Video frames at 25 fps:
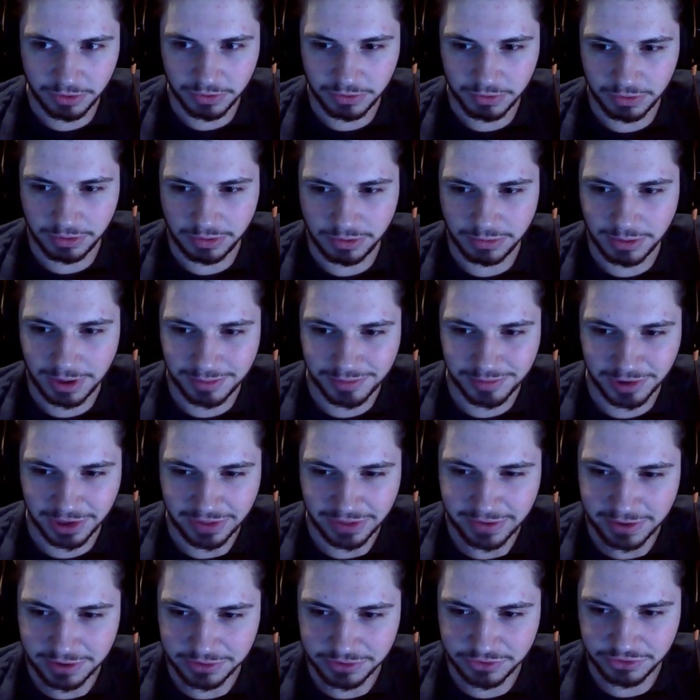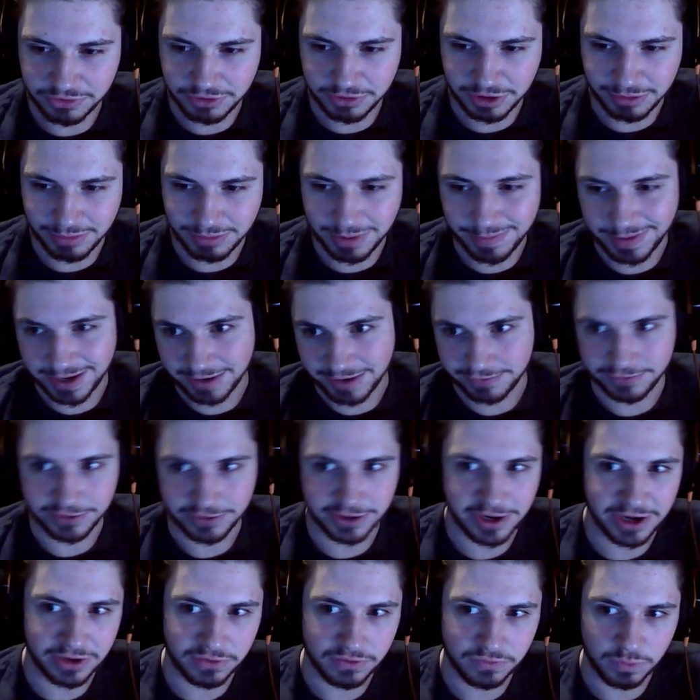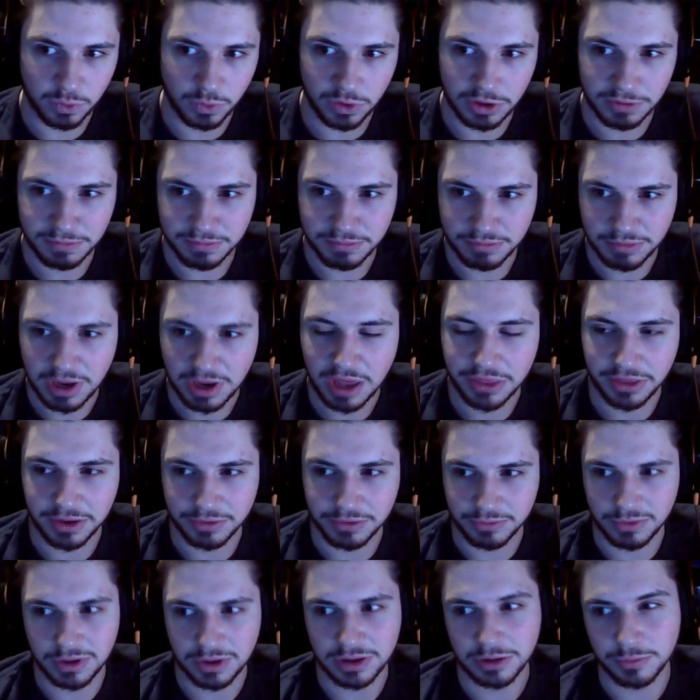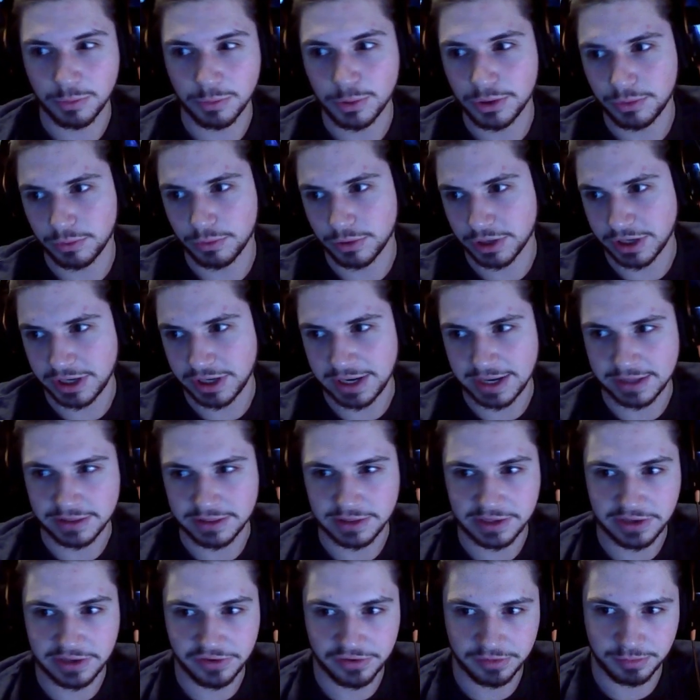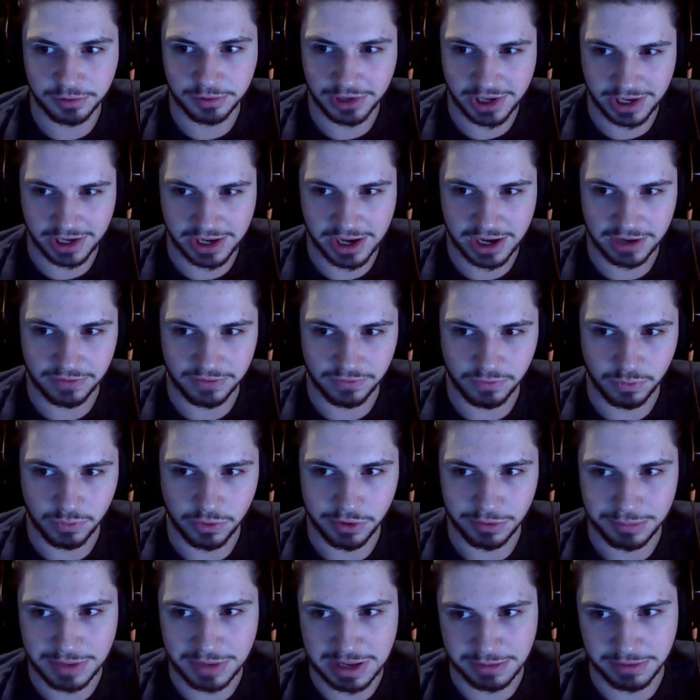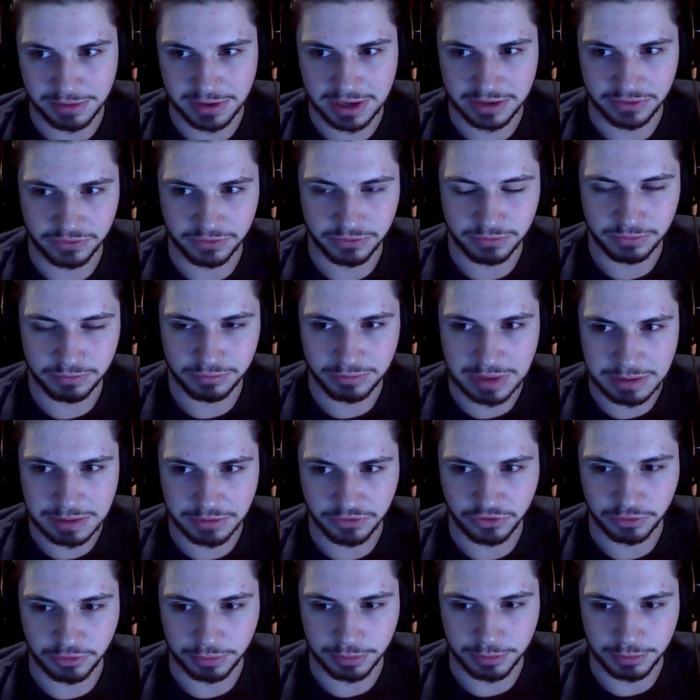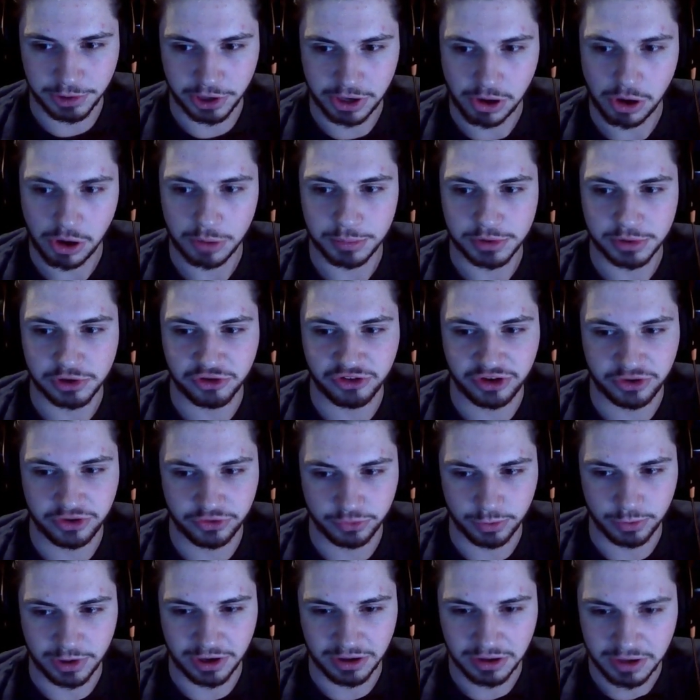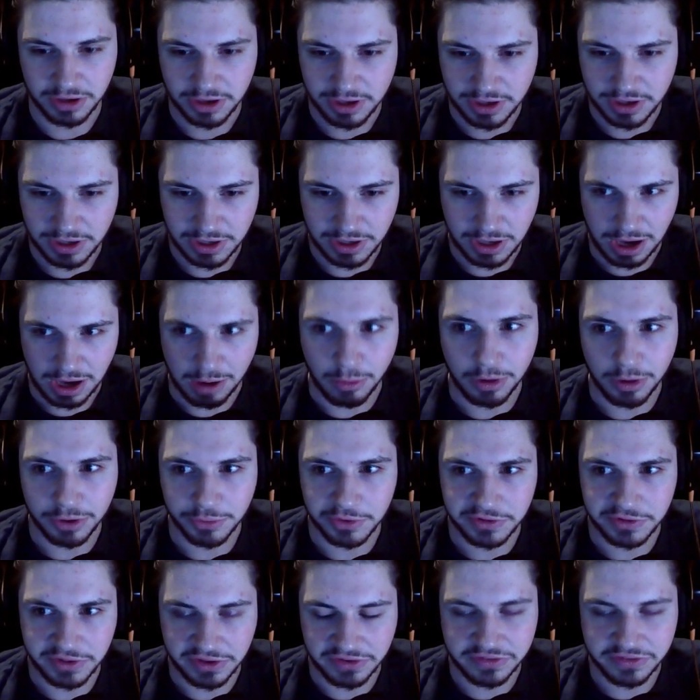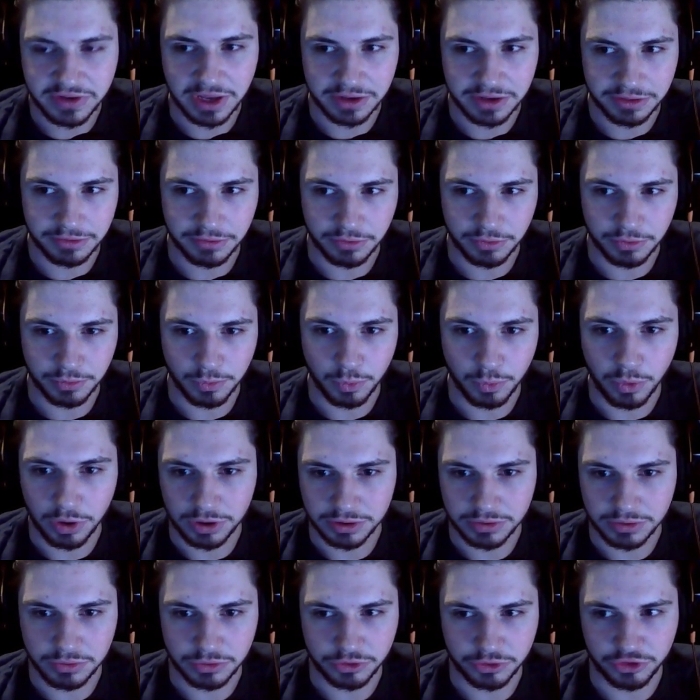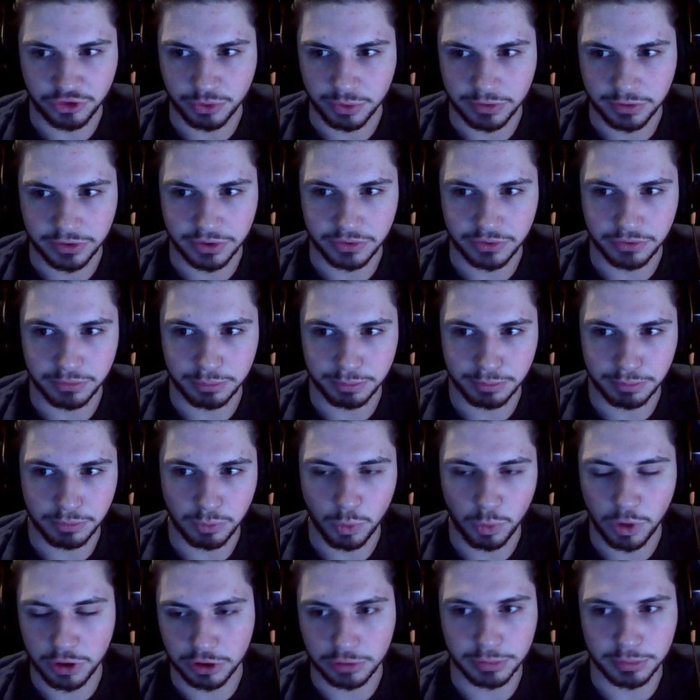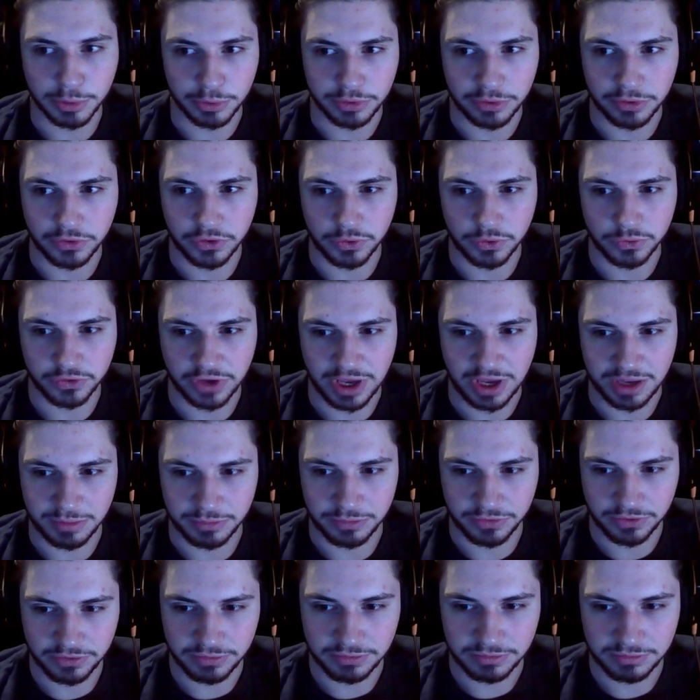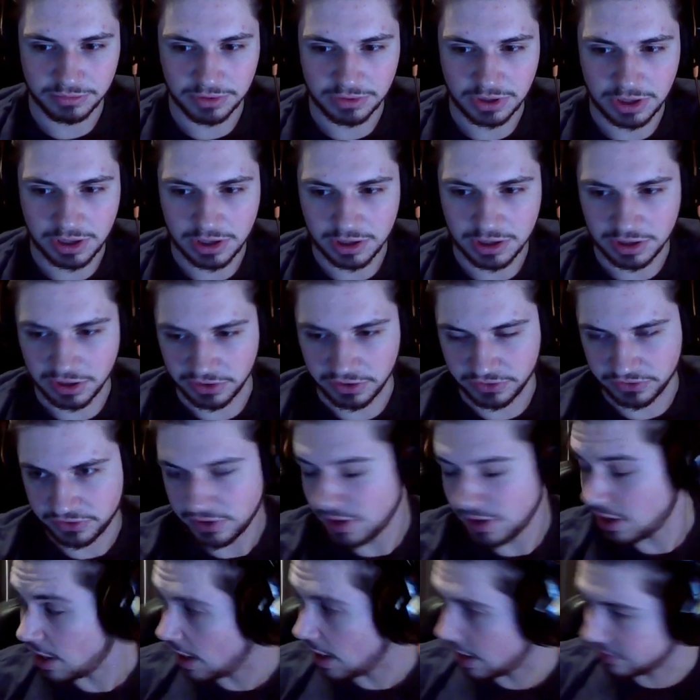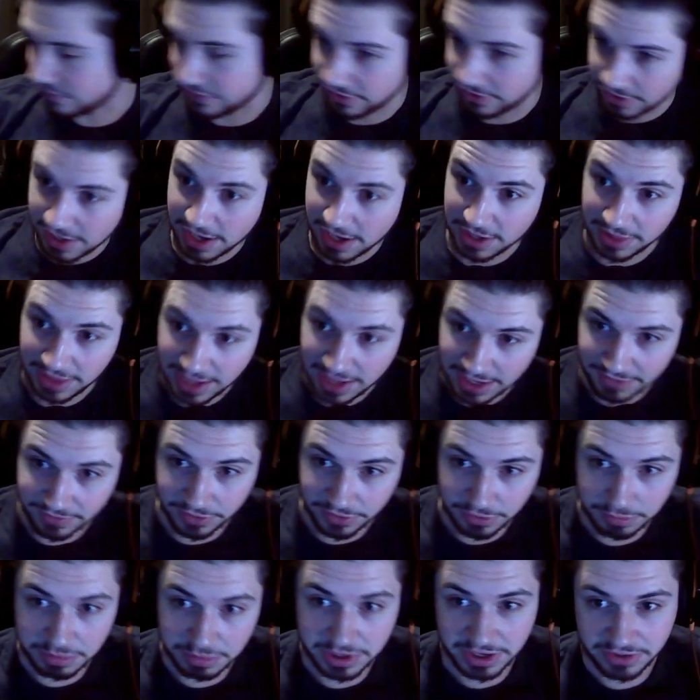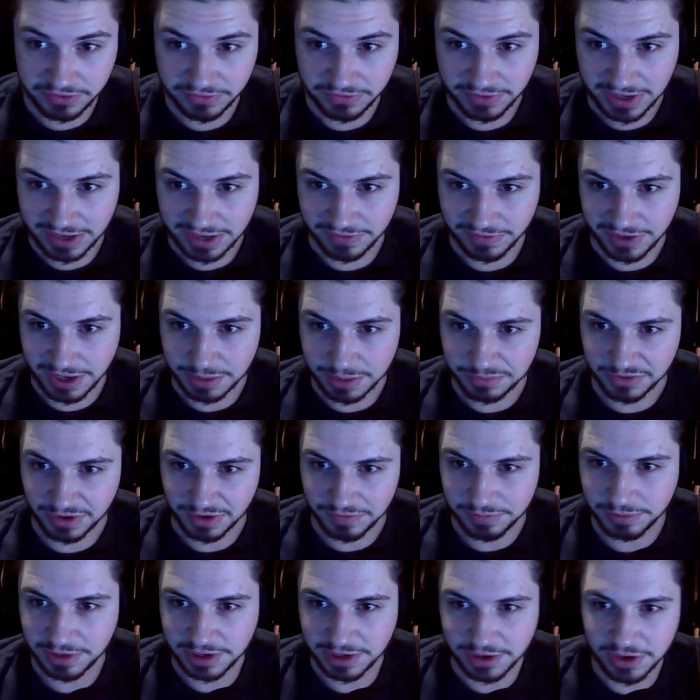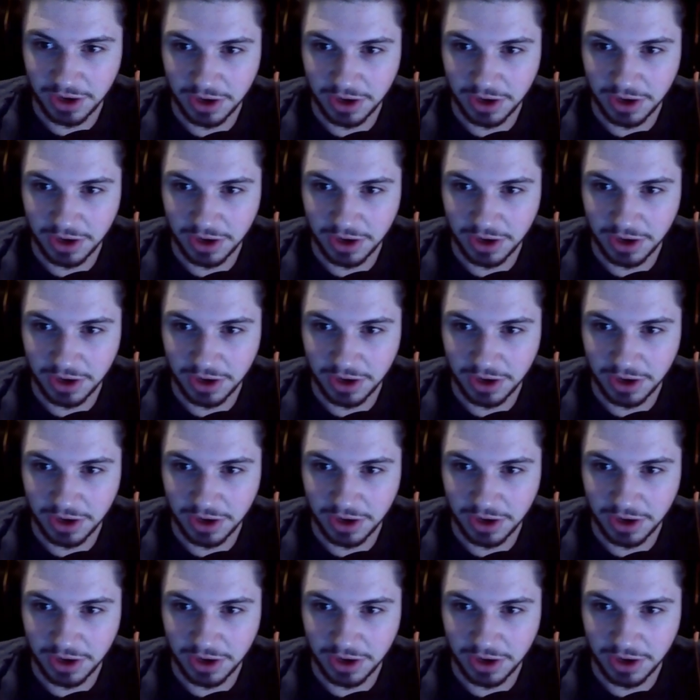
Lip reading: might play that on stream, maybe after God of War. I think we're gonna at least play God of War, maybe Super Mario RPG as well. I want to at least get through one or both of those games, because I still got a lot of other PS5 games. I've played